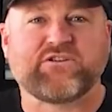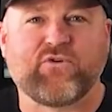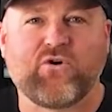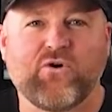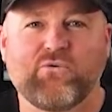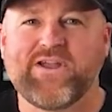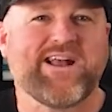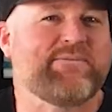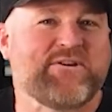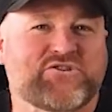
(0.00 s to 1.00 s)
of all, we're
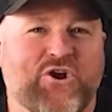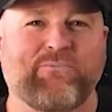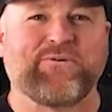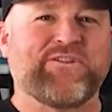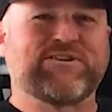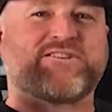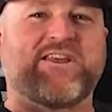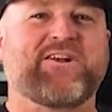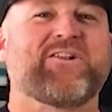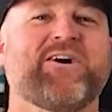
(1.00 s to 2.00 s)
going to be chopping this
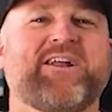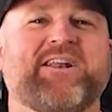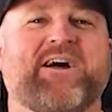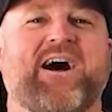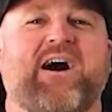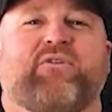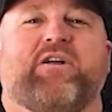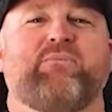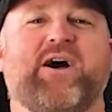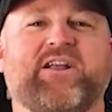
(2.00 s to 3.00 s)
thing clean in half
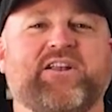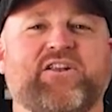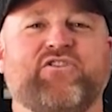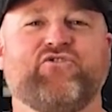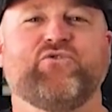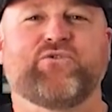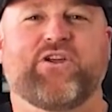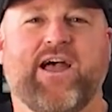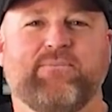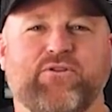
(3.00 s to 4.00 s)
and making it a dual cab